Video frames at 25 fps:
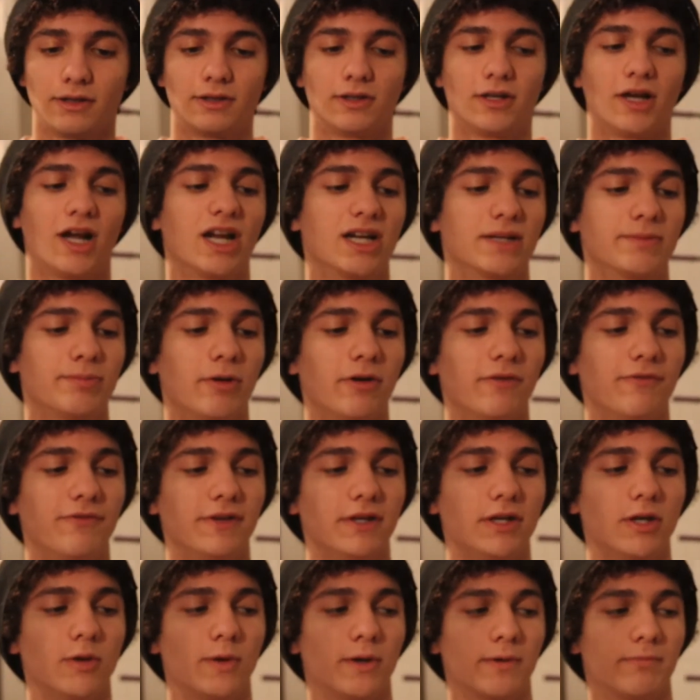Dodgeball
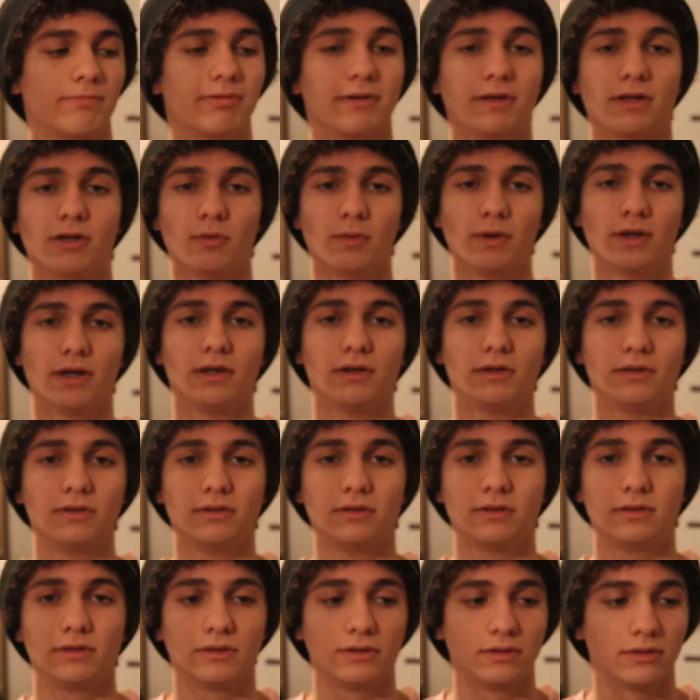video went pretty well,
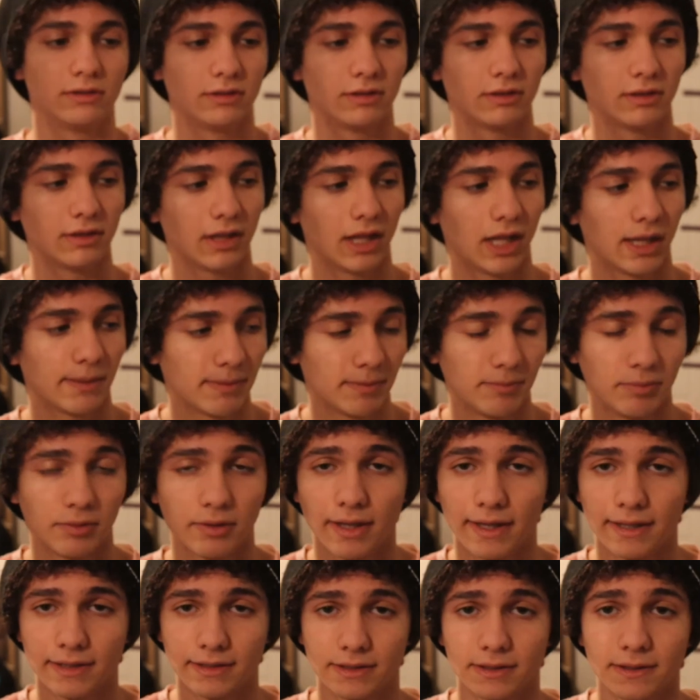a lot of people
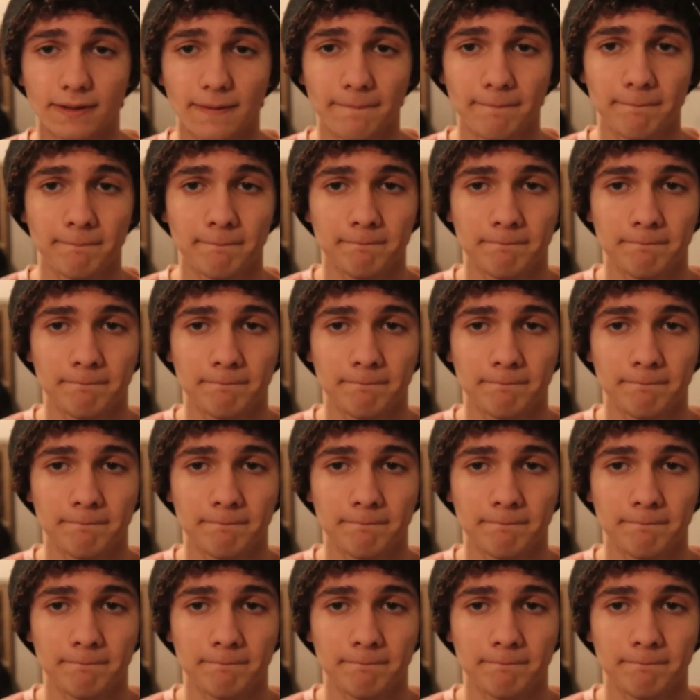liked it,